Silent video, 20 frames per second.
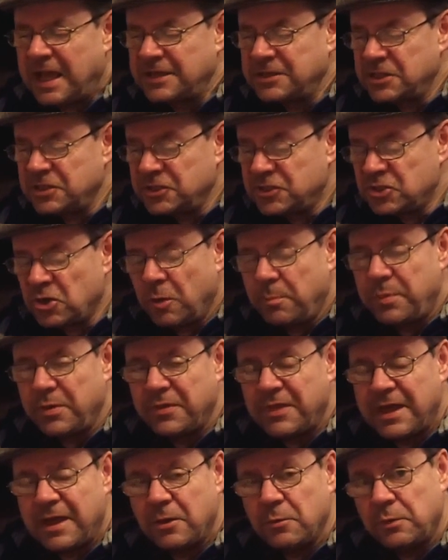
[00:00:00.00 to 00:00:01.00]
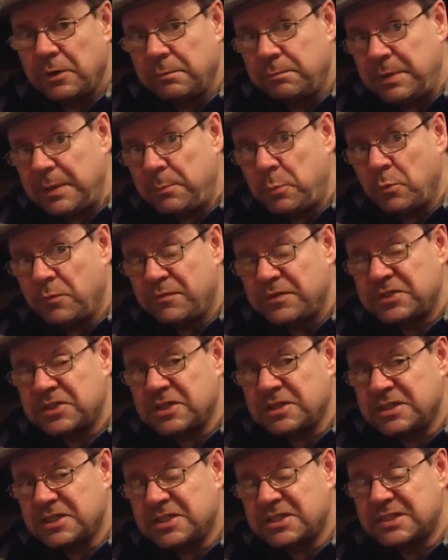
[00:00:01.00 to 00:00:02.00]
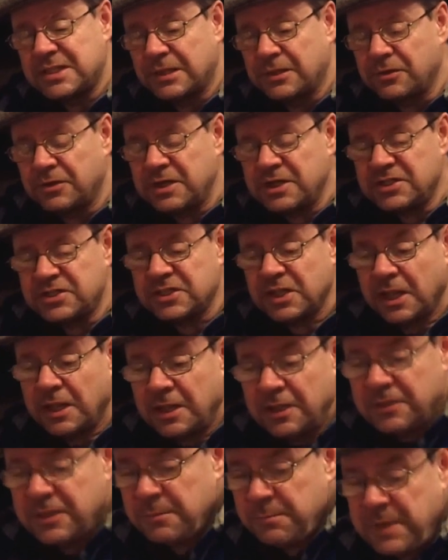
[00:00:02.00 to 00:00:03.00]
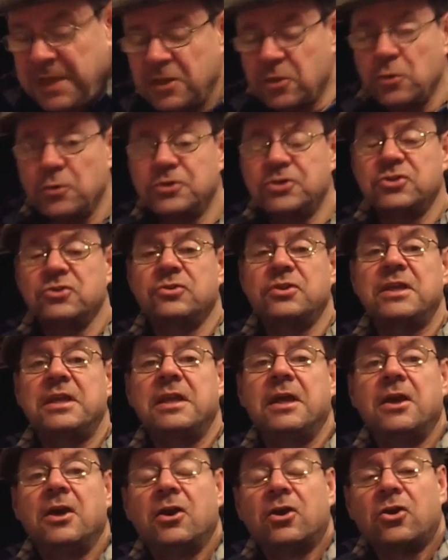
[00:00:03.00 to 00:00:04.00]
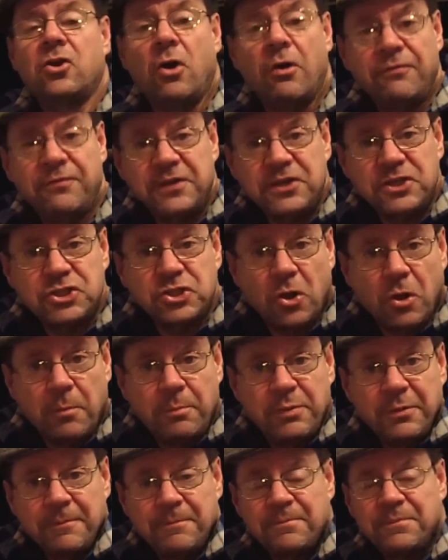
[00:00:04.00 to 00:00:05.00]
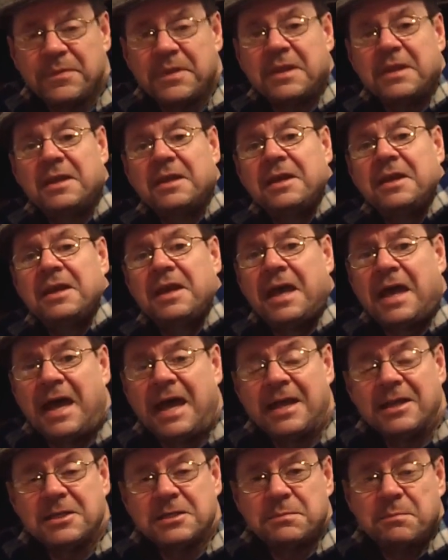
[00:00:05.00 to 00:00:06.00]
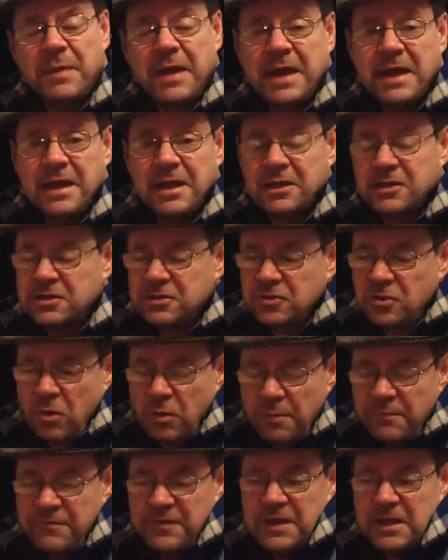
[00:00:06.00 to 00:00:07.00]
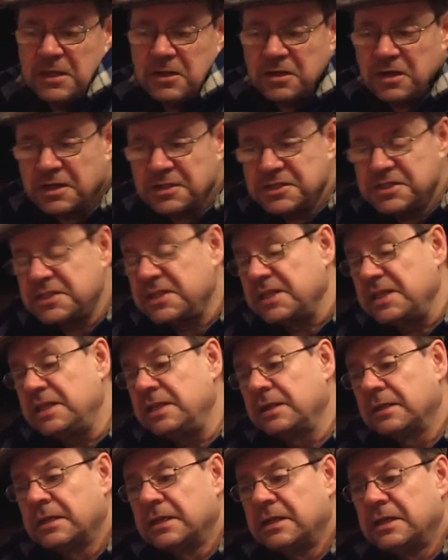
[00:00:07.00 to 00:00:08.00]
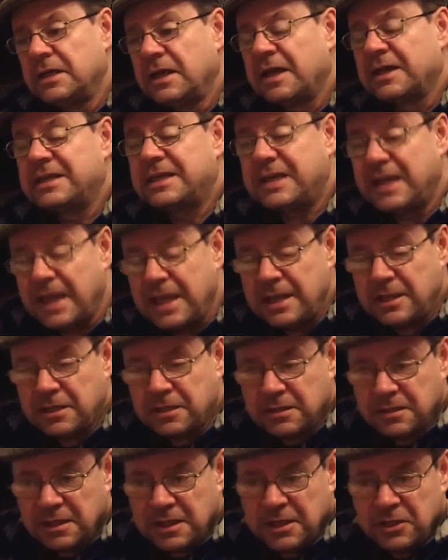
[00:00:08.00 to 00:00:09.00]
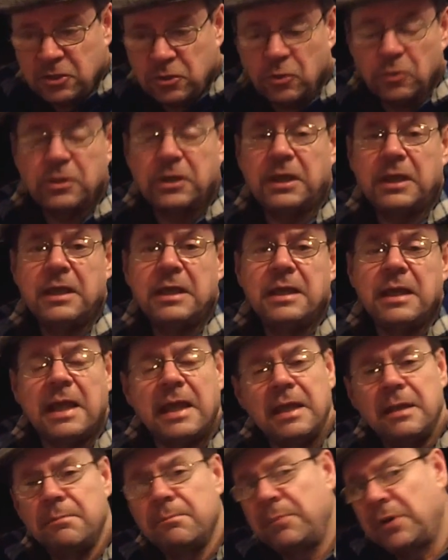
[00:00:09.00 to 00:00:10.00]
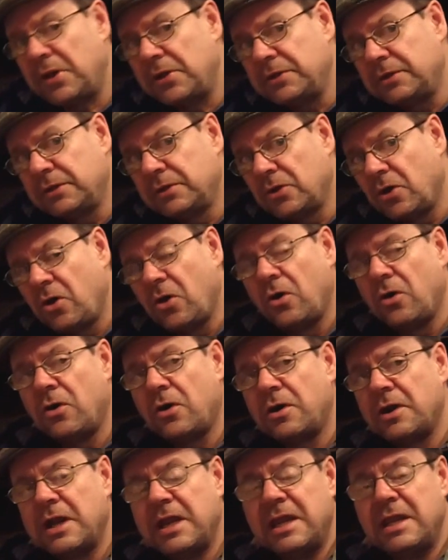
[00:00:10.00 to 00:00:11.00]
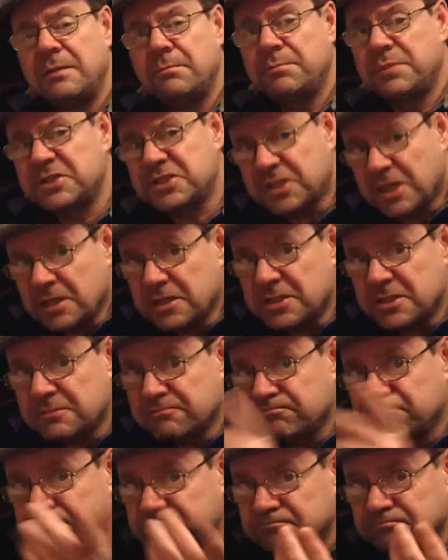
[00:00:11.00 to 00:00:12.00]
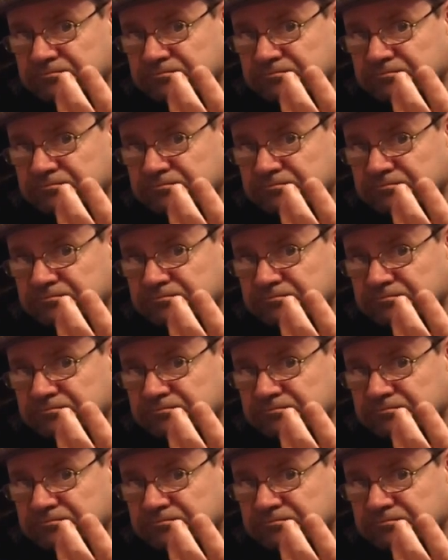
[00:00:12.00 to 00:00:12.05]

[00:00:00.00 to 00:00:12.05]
And on top of that, when people visit distilleries, they may go to the coffee shop and buy a coffee or a tea, a cake, a cookie, a bun, or a biscuit,